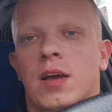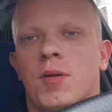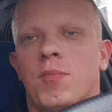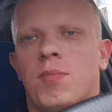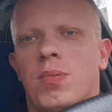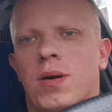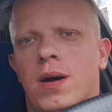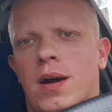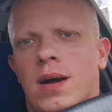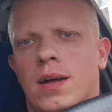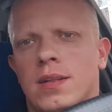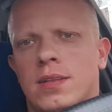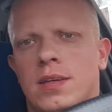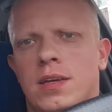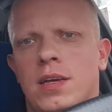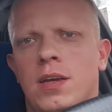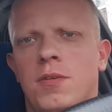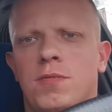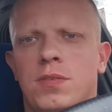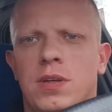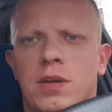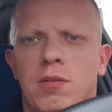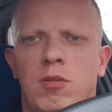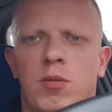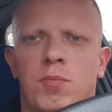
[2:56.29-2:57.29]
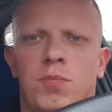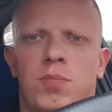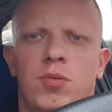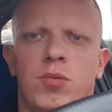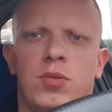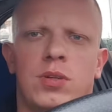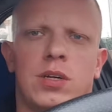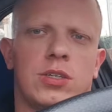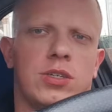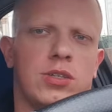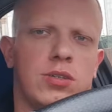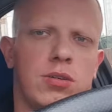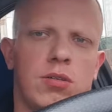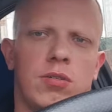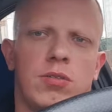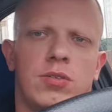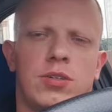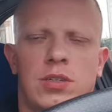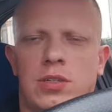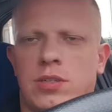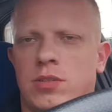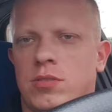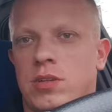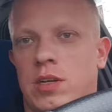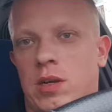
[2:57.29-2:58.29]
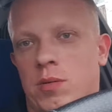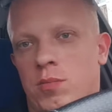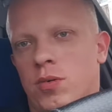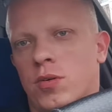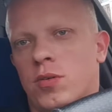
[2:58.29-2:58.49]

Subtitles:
But if they will put soldiers on a